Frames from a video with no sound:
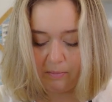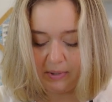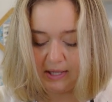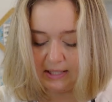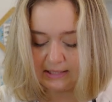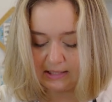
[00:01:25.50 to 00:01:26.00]

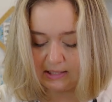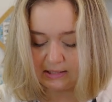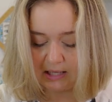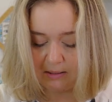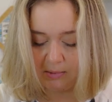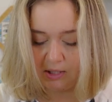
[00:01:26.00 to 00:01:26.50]

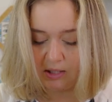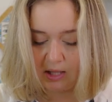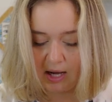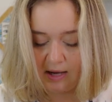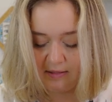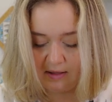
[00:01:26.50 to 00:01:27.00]
pieces. I'm gonna
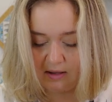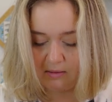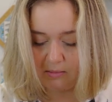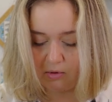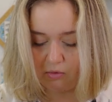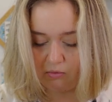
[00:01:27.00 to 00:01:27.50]
lie
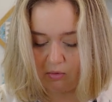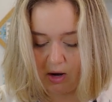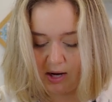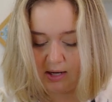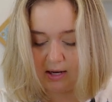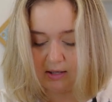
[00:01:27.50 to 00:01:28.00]
them
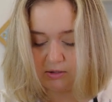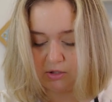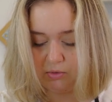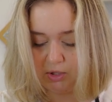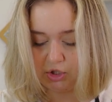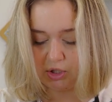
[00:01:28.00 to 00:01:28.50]
right next
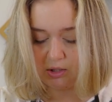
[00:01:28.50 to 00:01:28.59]
to each